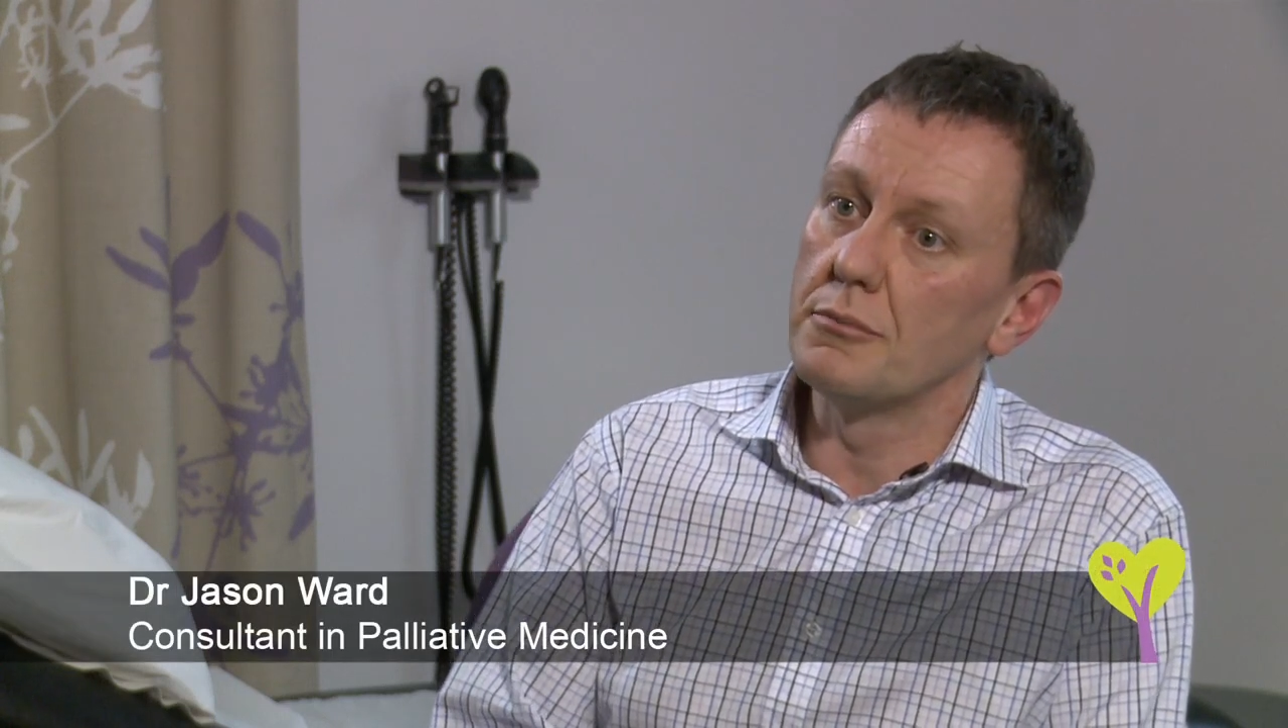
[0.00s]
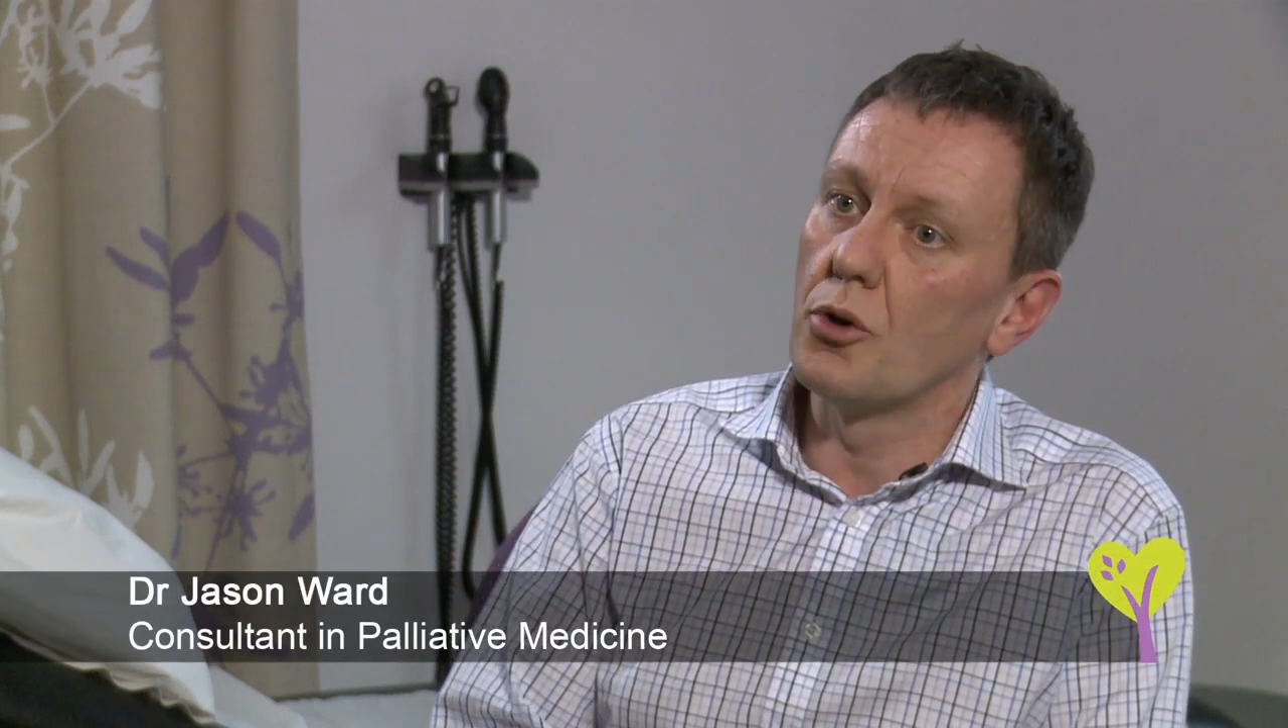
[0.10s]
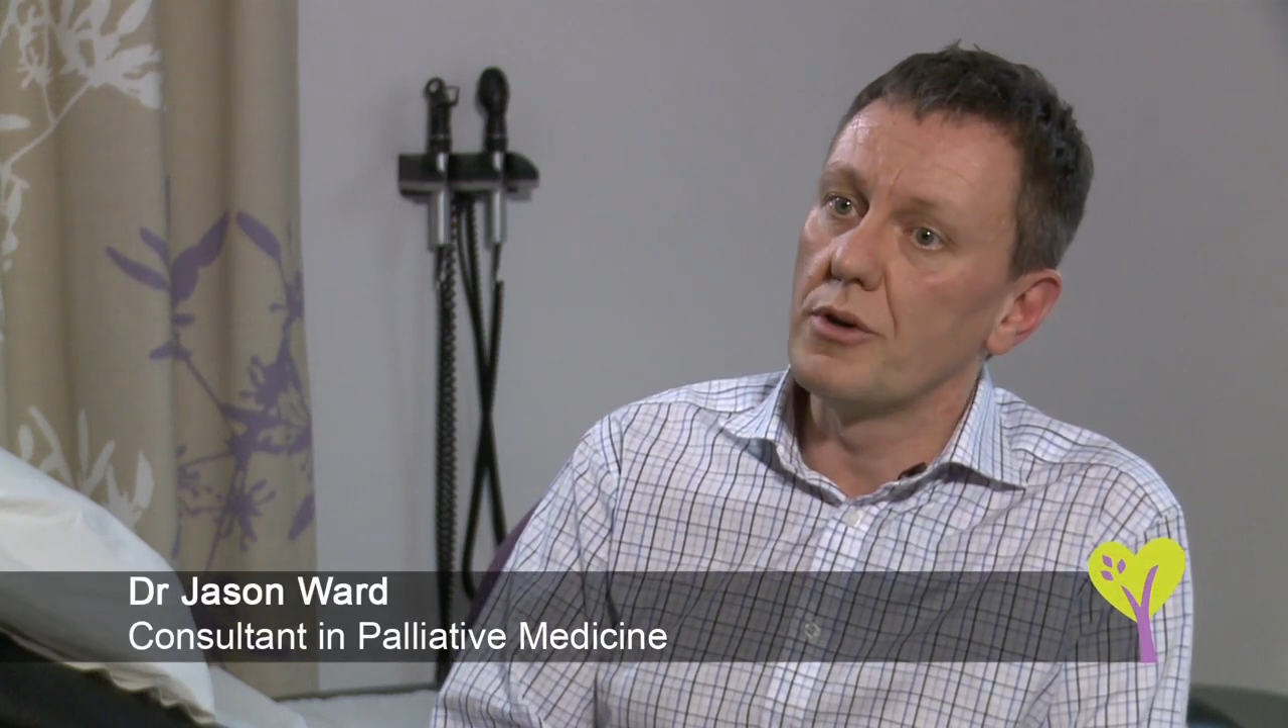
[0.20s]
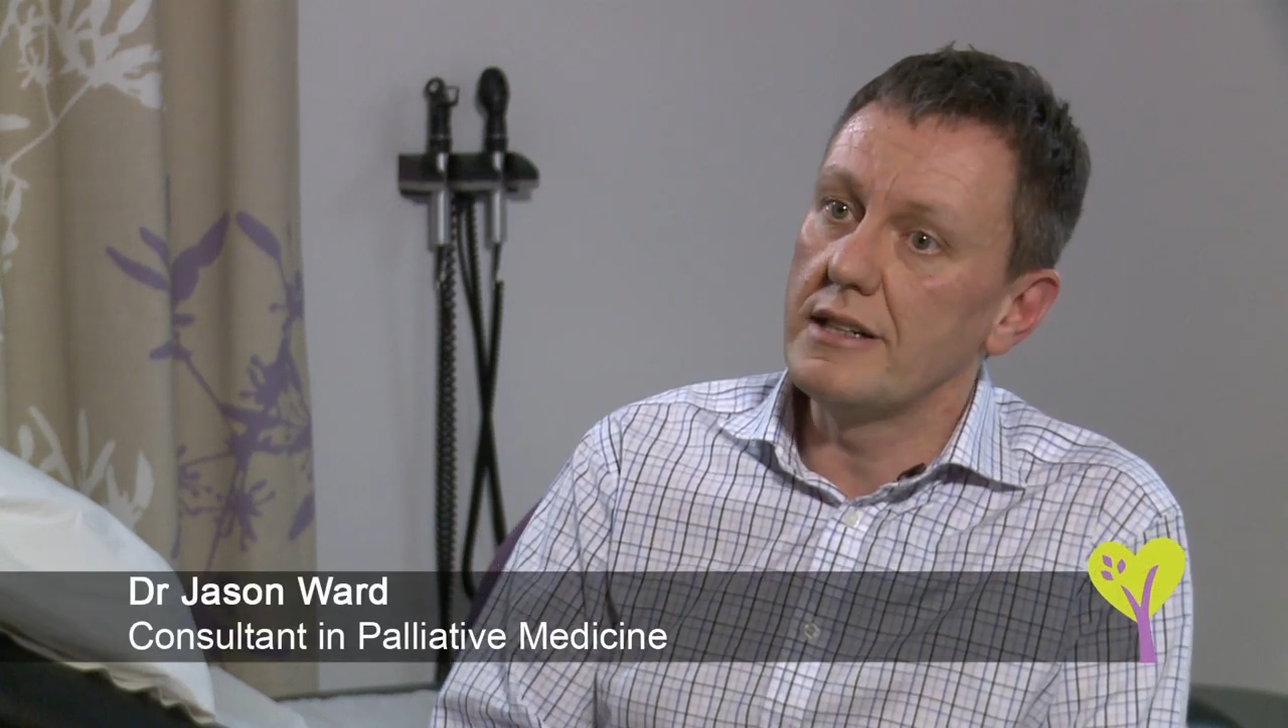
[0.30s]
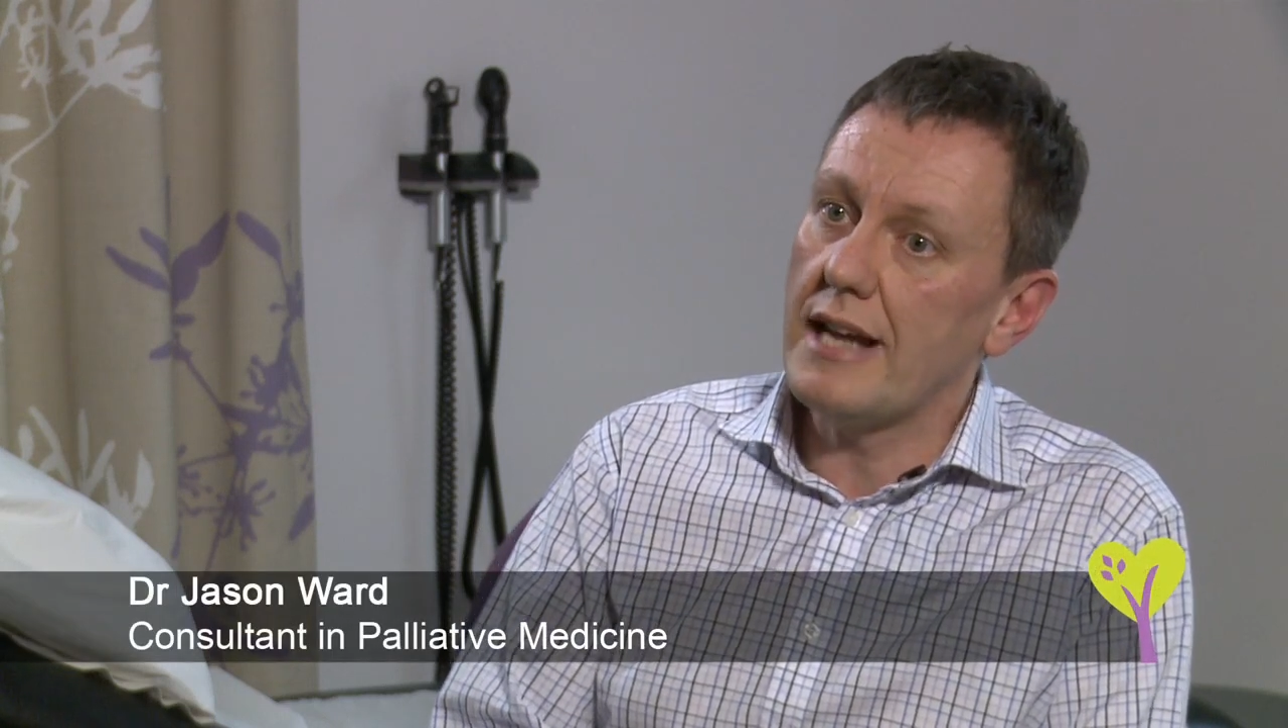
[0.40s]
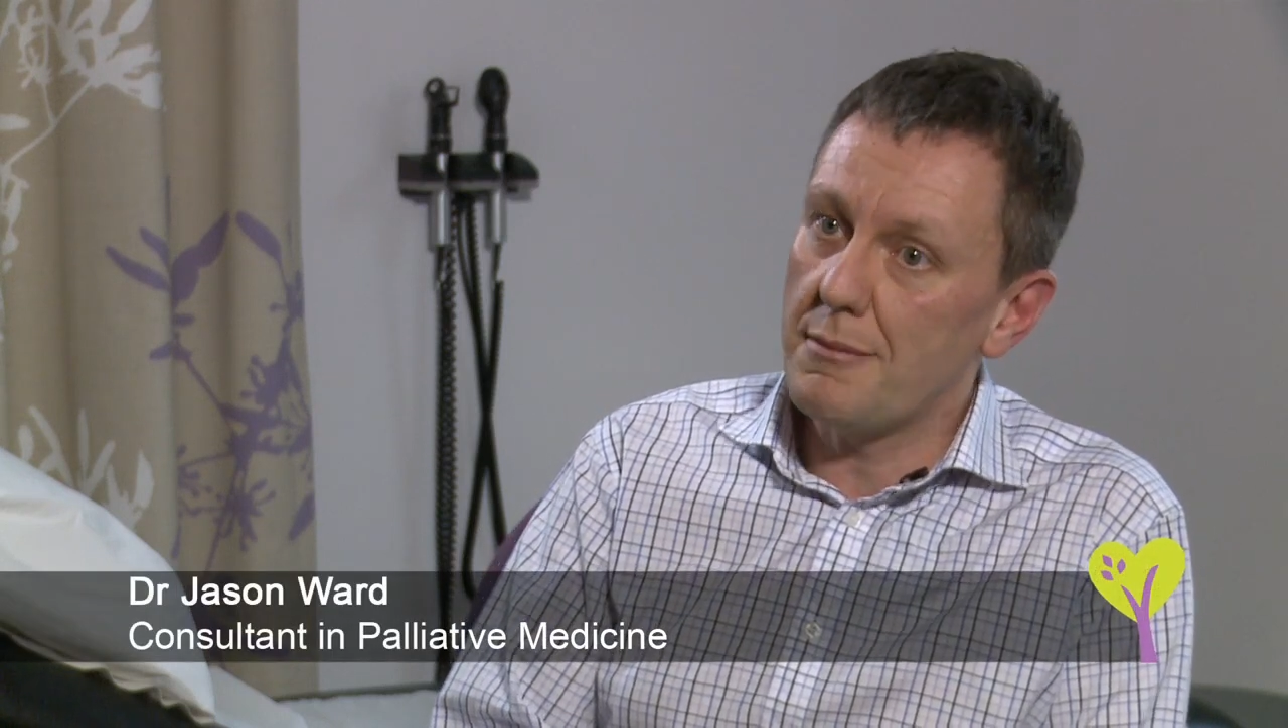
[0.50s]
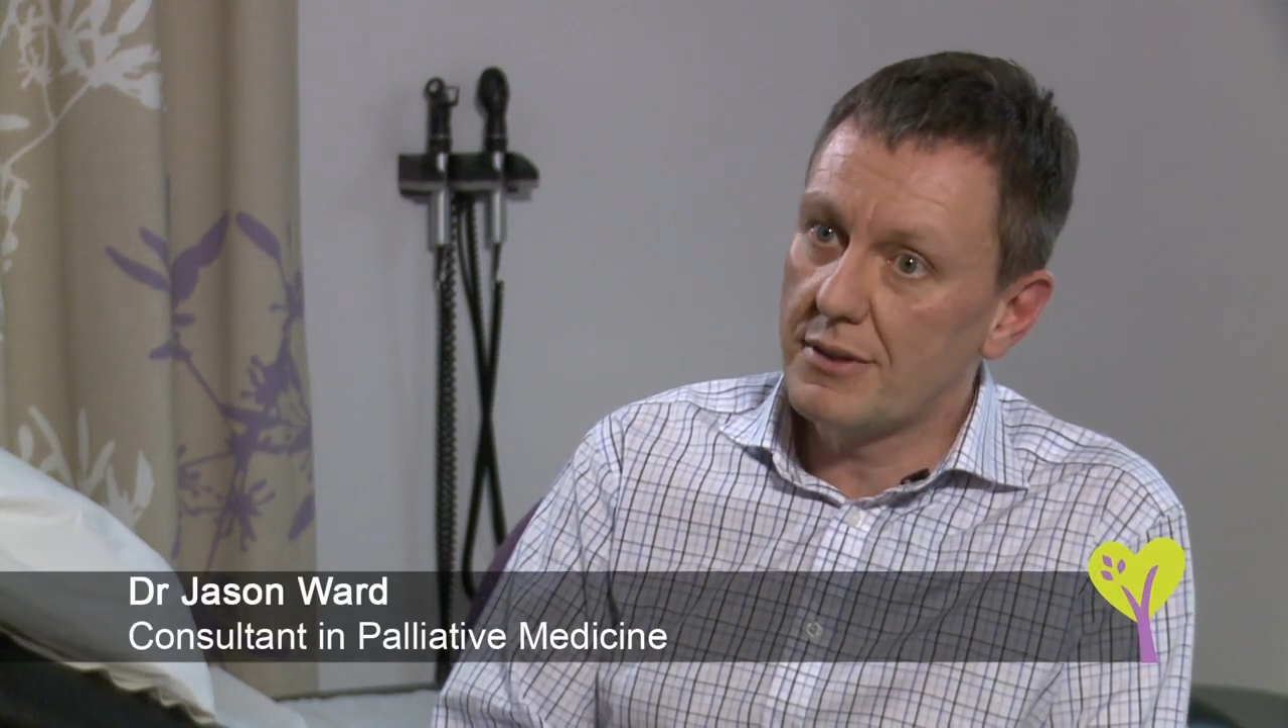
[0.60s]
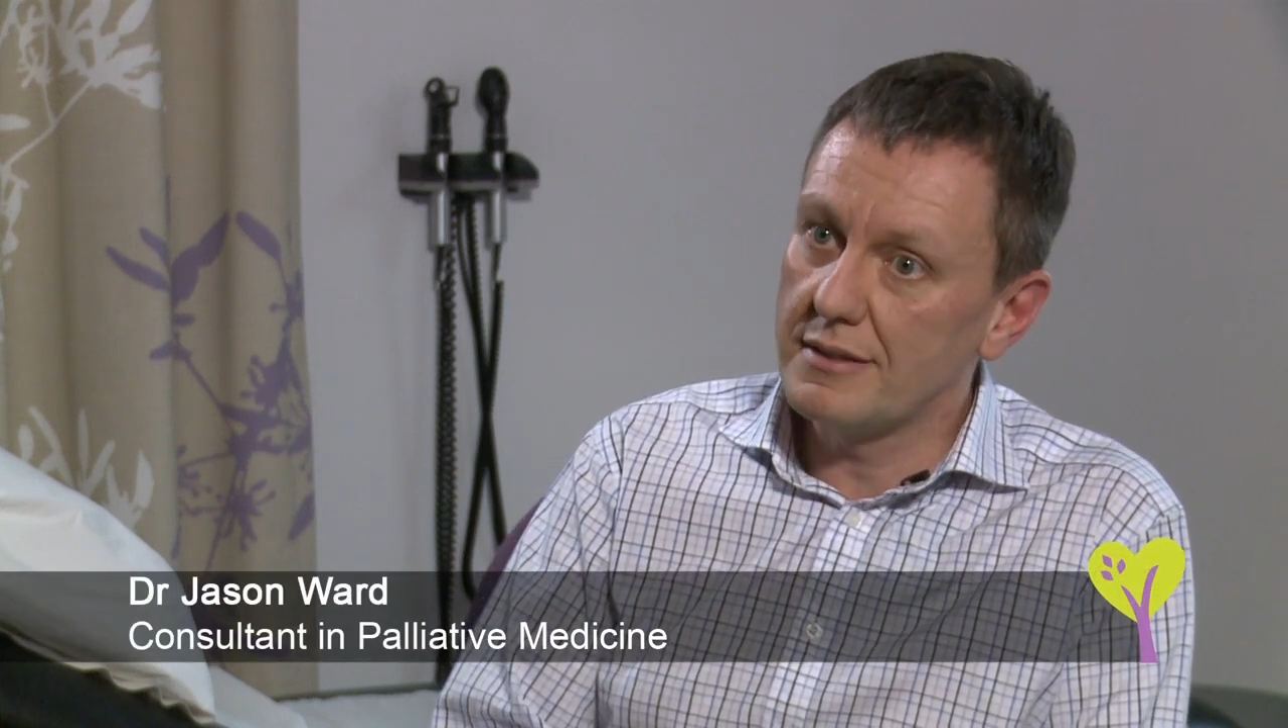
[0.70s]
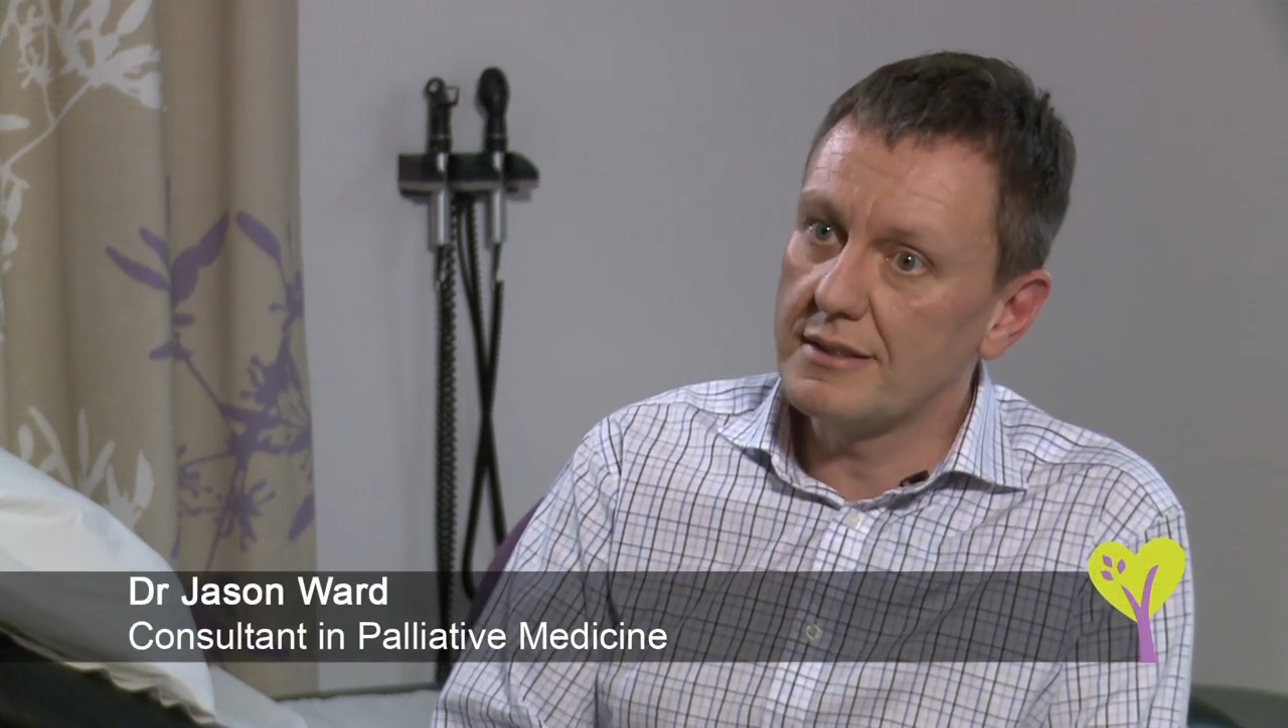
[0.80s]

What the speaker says: a more in-depth